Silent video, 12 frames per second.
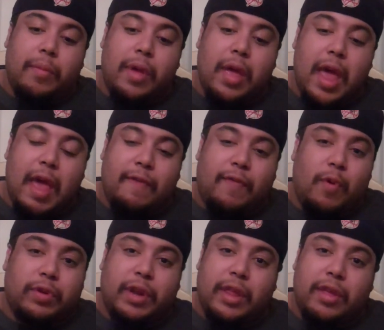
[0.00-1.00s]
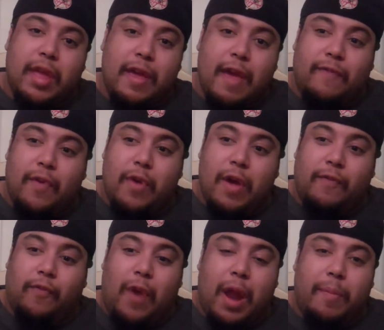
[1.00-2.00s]
If it was another,
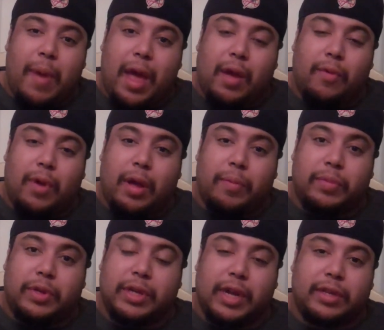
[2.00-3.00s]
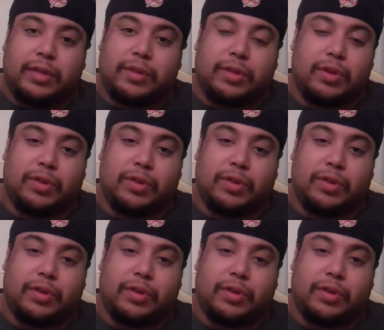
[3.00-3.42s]
if Ryback just